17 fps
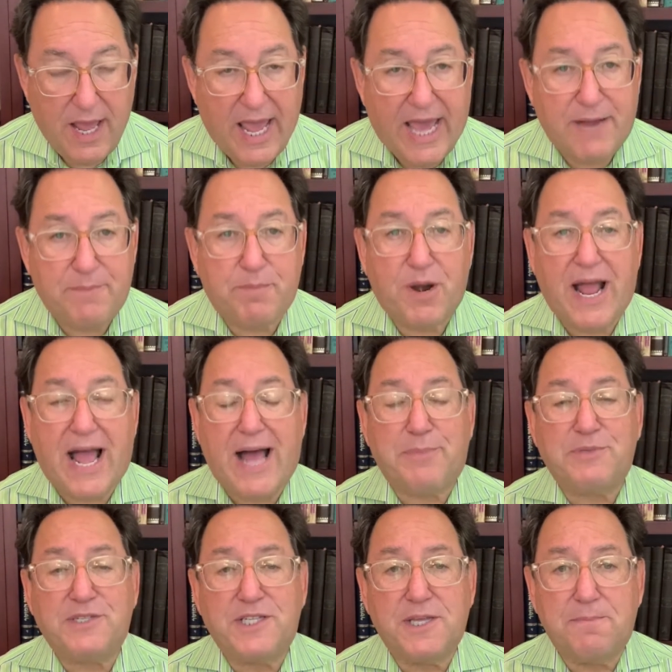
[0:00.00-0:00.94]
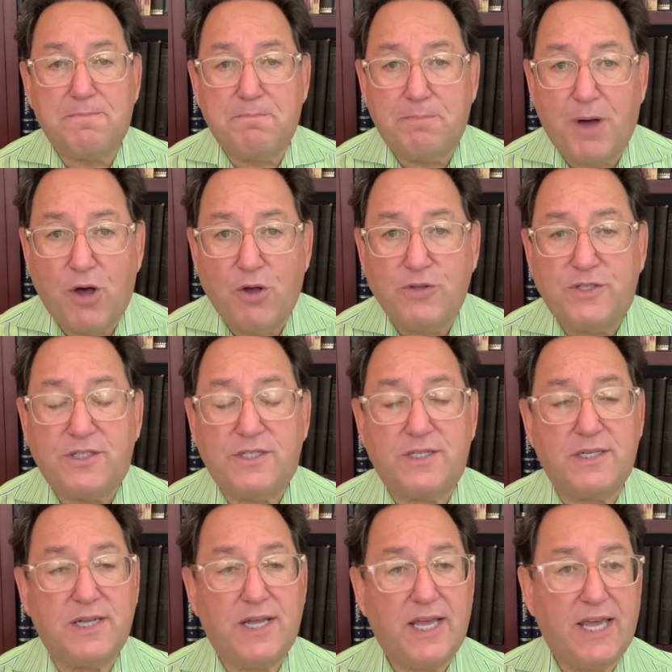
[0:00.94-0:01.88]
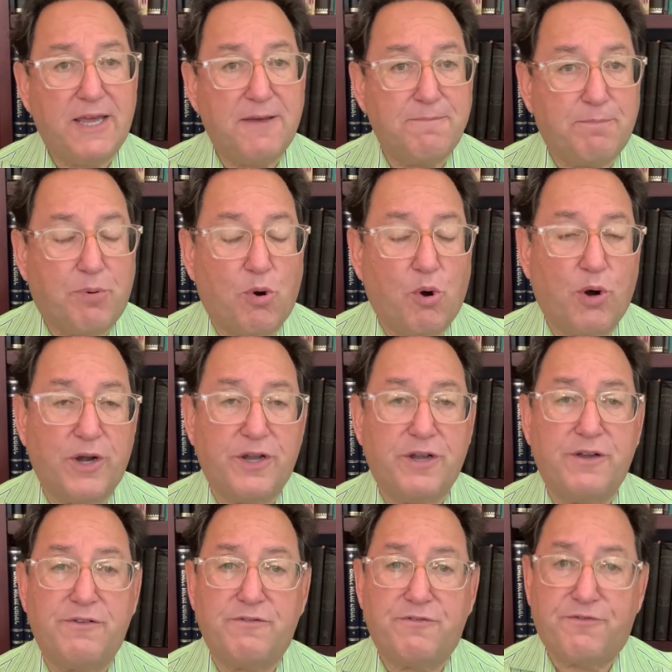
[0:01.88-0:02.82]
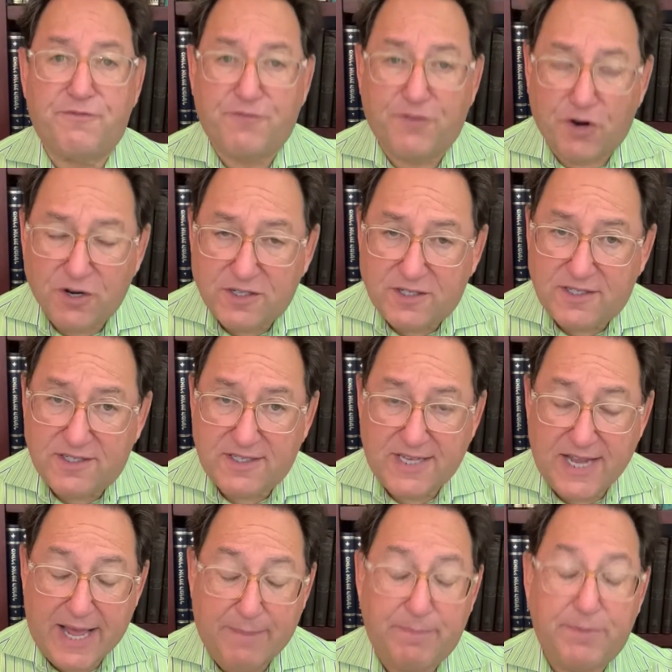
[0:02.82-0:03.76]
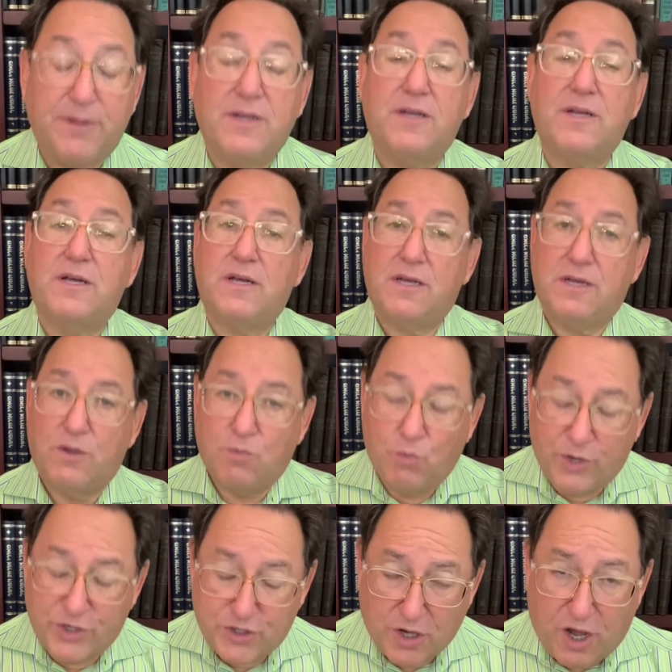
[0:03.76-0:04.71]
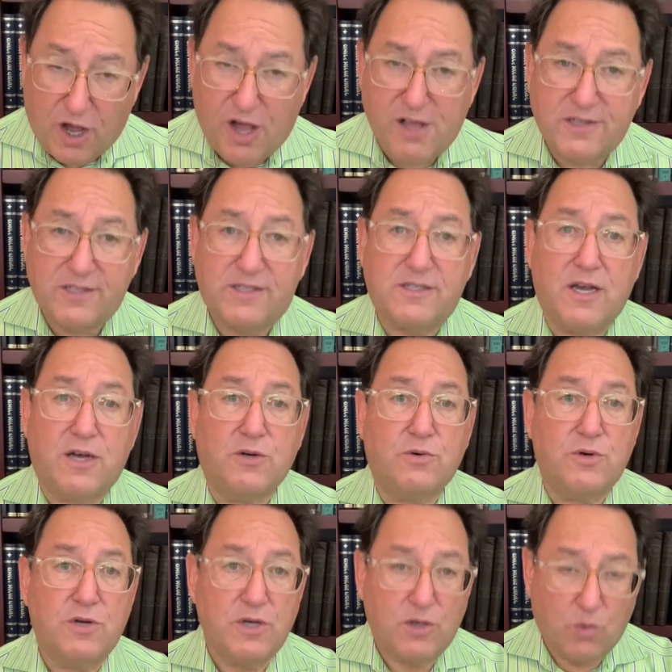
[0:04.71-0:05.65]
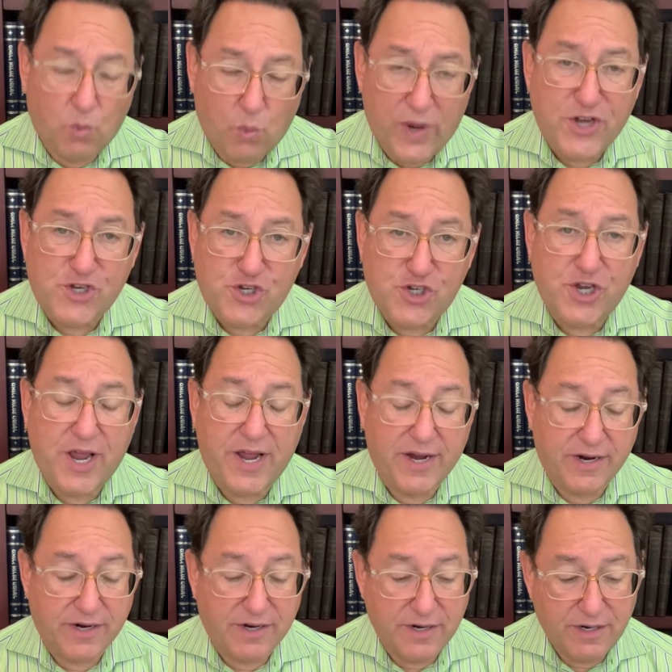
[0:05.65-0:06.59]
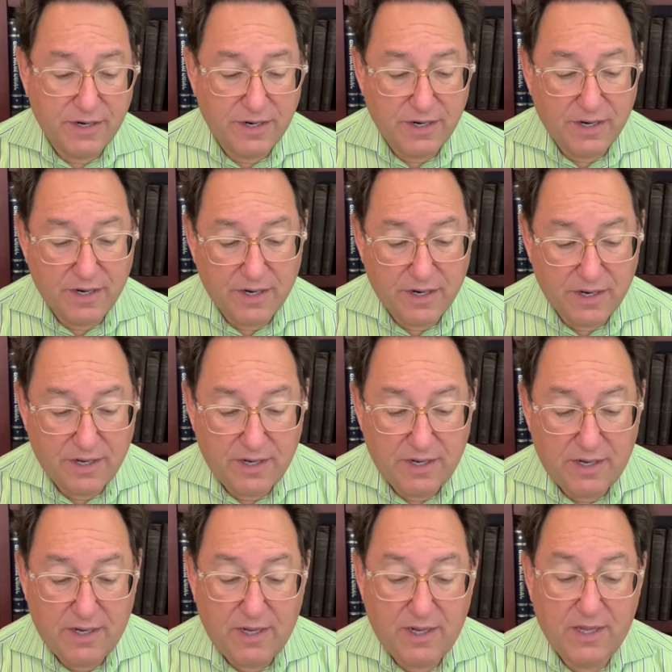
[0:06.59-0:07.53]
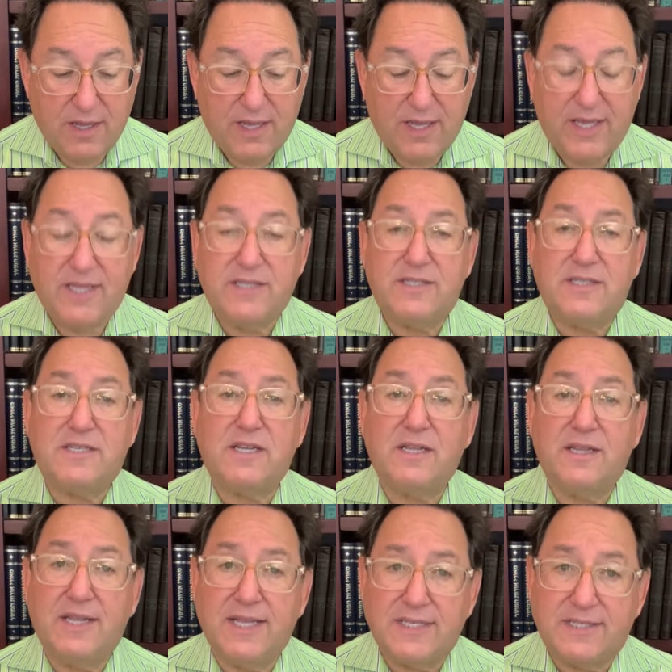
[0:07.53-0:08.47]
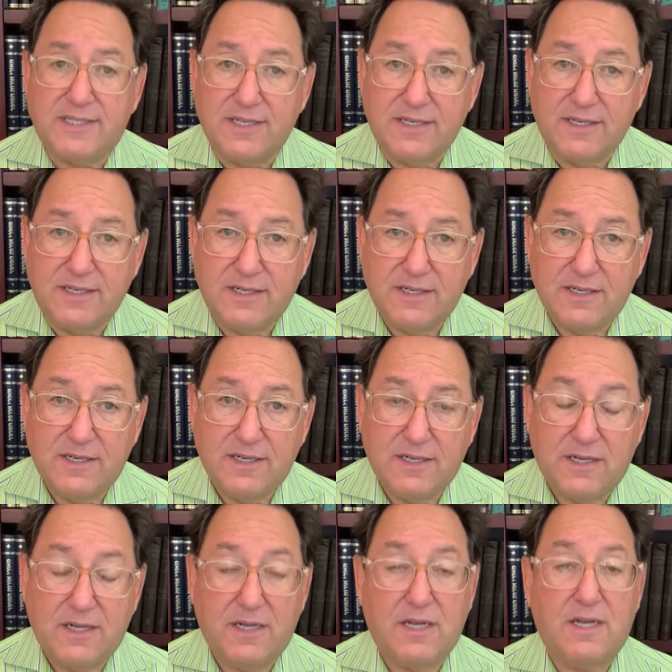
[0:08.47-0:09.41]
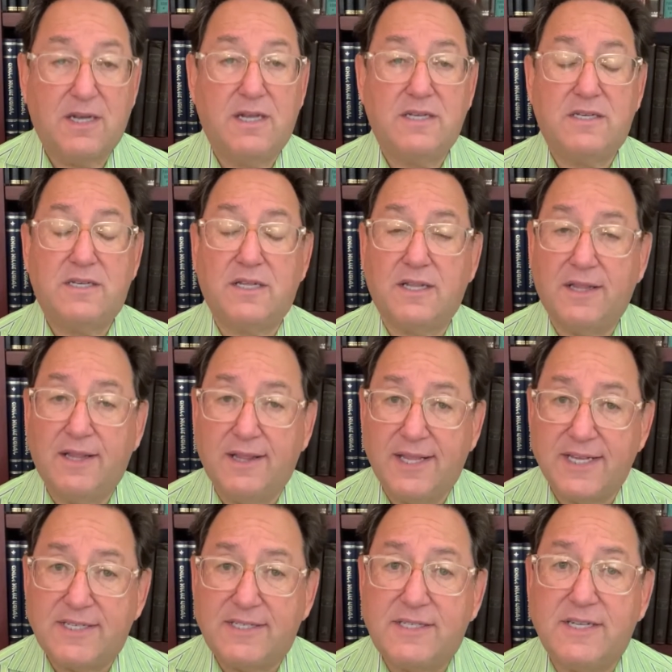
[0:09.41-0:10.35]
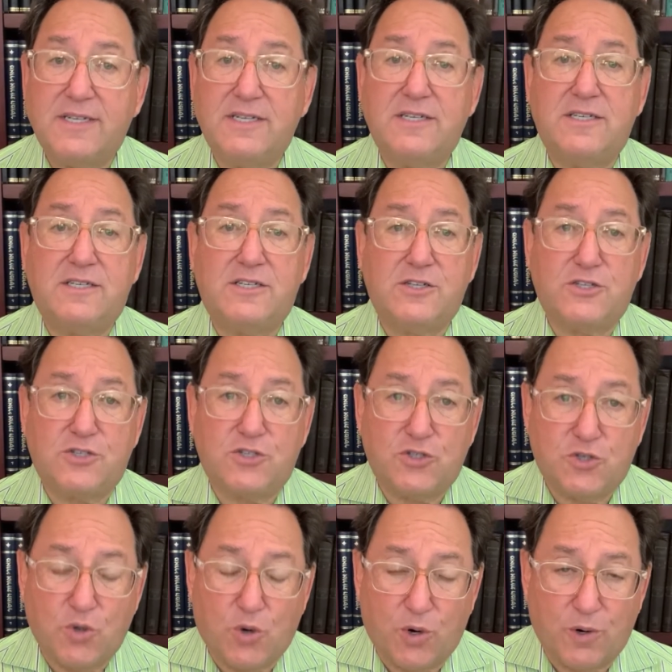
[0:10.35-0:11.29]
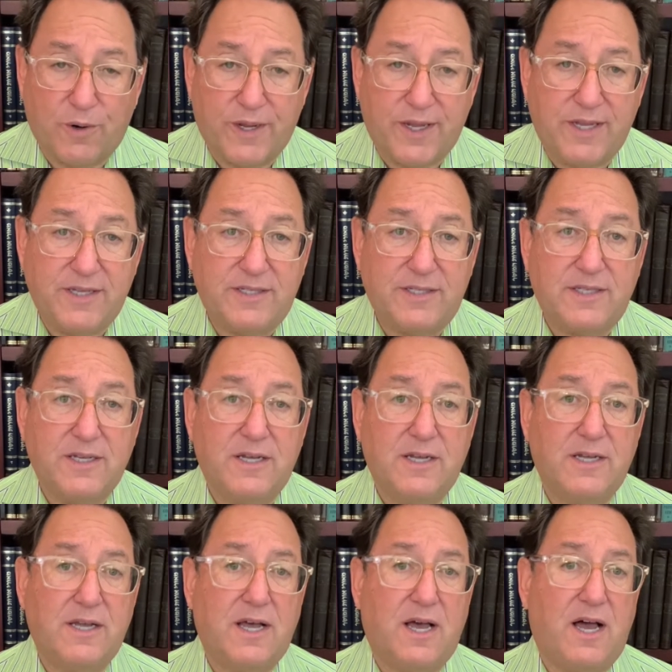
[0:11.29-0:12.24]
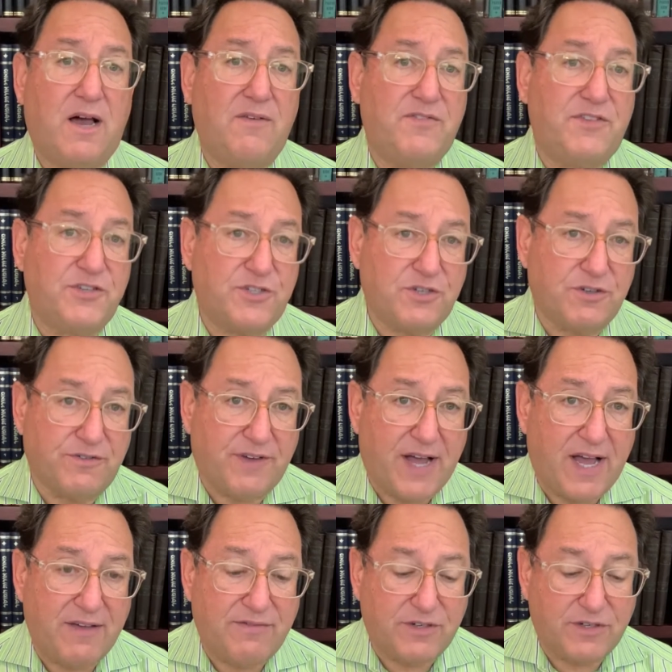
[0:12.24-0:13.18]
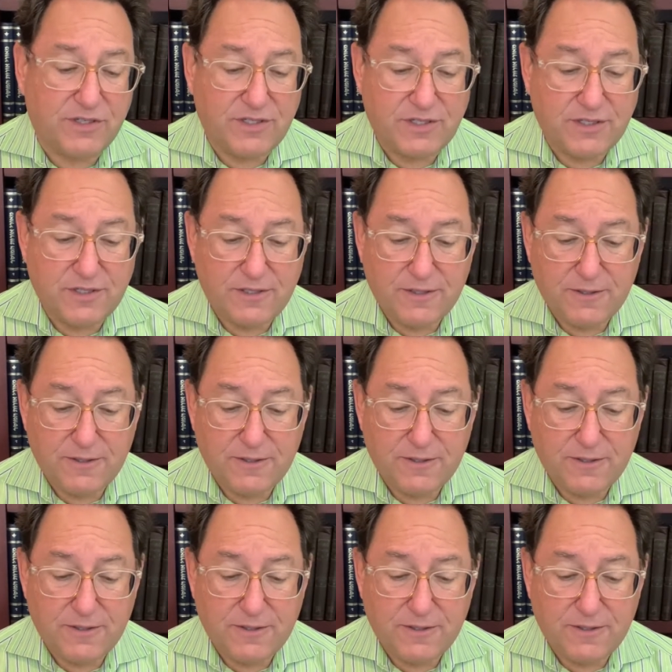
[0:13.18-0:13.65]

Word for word: And perhaps the most important first step, which also we share, is to listen to listen to stories of the survivors,